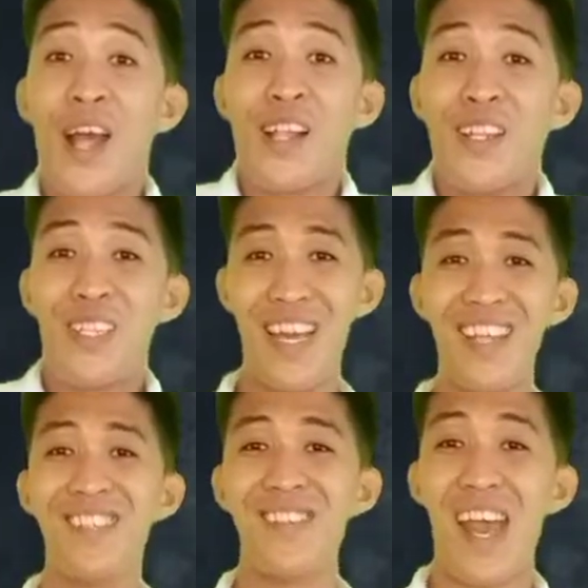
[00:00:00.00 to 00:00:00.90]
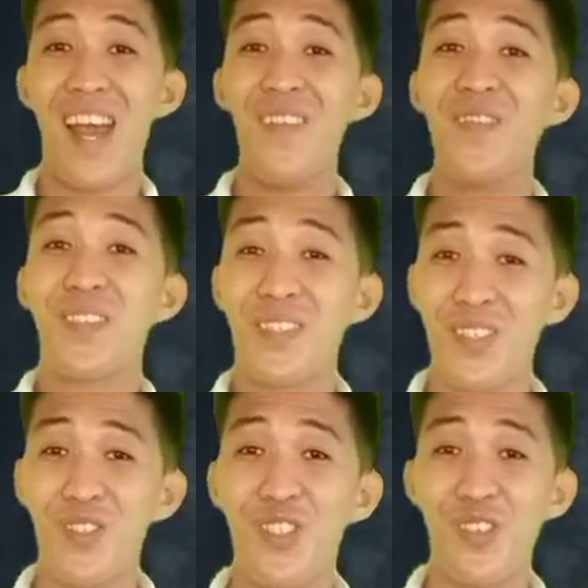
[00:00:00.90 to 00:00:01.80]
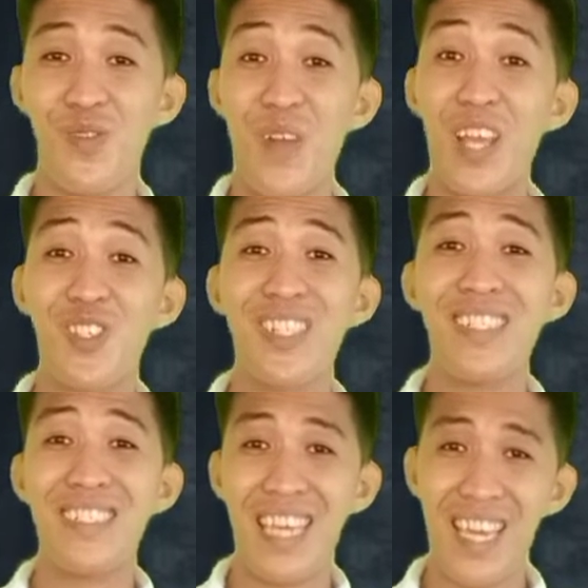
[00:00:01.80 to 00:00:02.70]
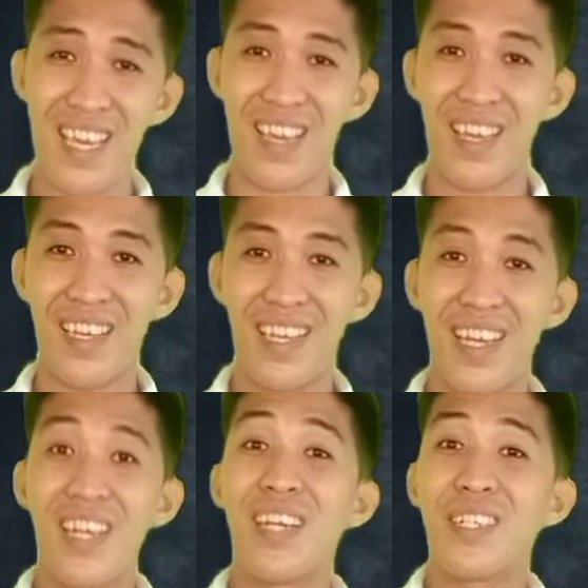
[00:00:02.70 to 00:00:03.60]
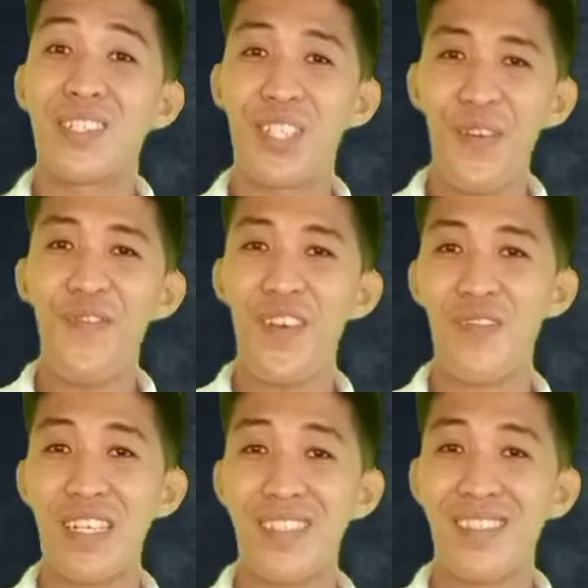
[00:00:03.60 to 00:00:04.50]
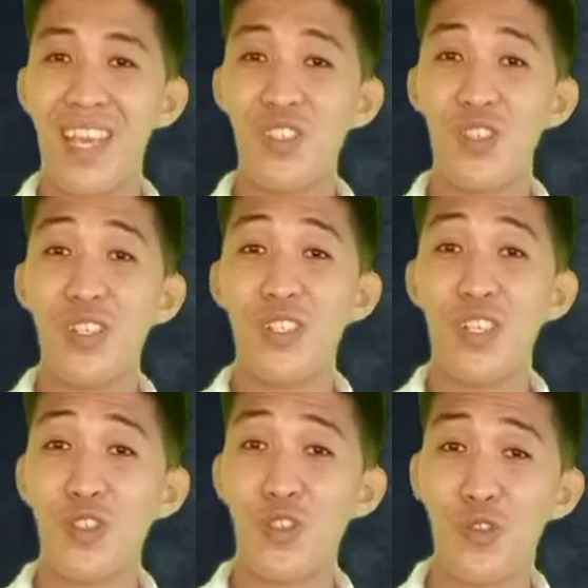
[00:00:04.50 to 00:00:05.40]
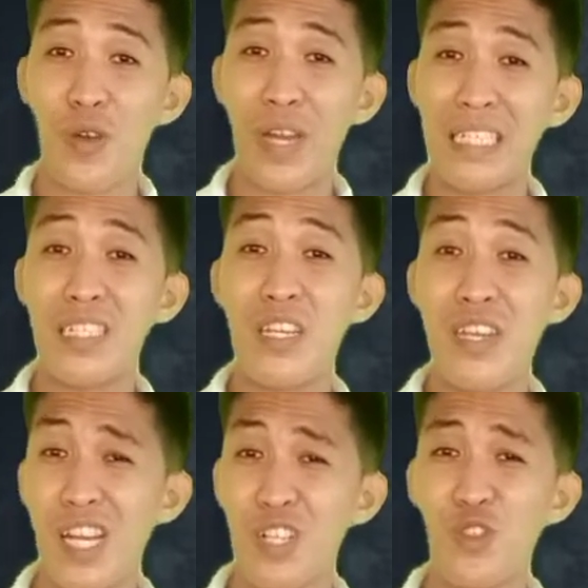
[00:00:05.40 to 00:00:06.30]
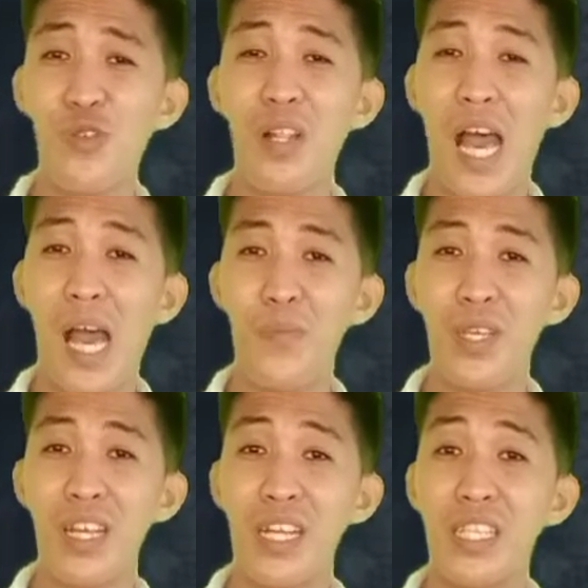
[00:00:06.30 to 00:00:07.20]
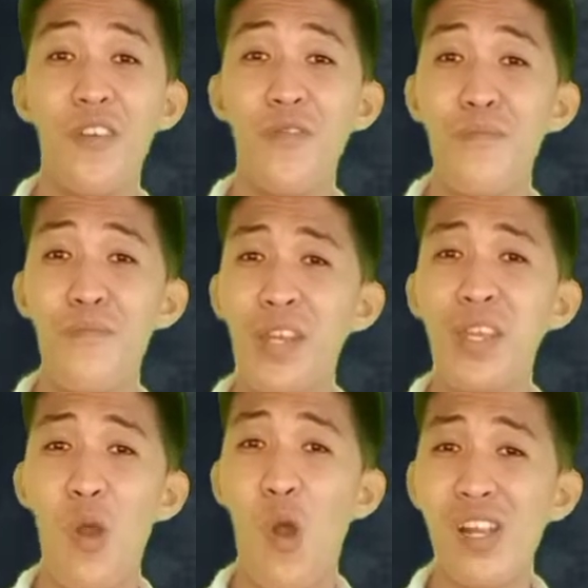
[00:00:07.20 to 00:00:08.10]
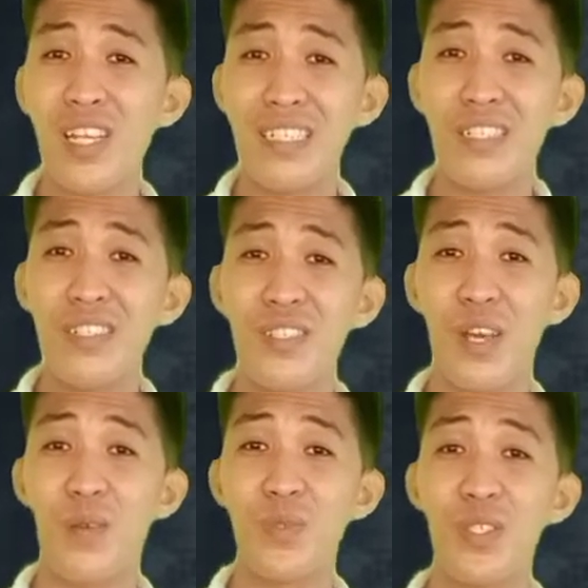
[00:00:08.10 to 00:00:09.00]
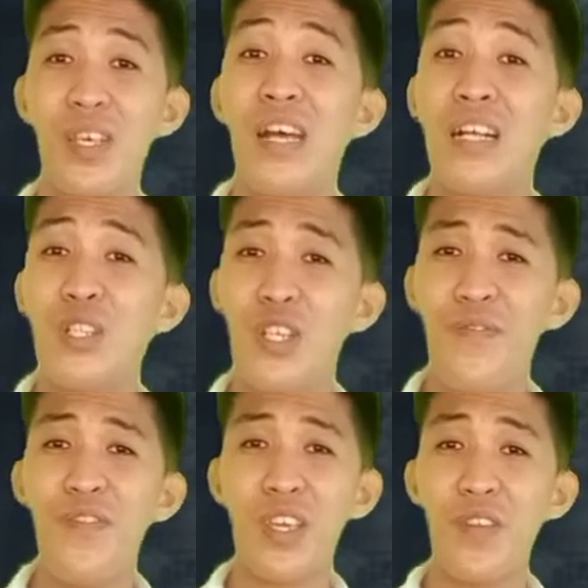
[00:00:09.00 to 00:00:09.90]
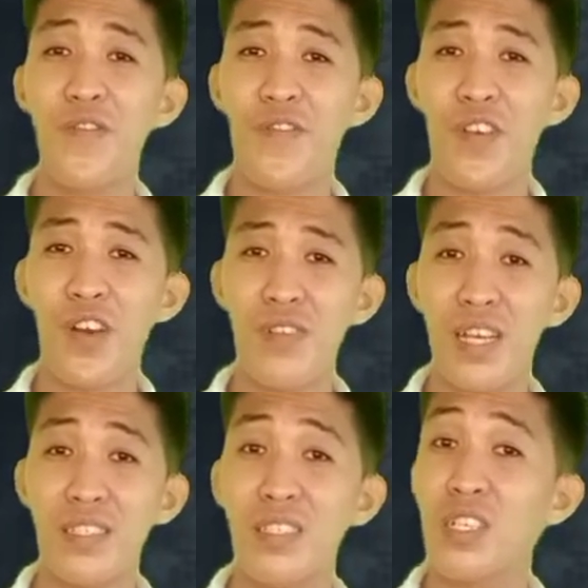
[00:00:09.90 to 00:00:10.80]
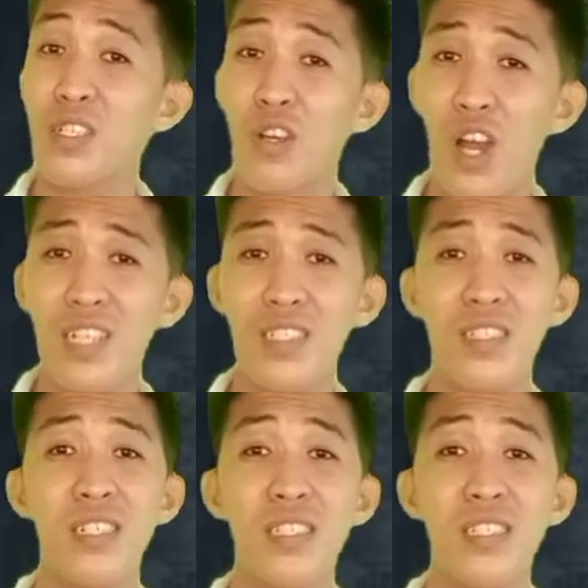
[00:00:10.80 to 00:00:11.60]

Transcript: Let us have situation D. Deforestation destroyed the natural habitat of many organisms living in forests that causes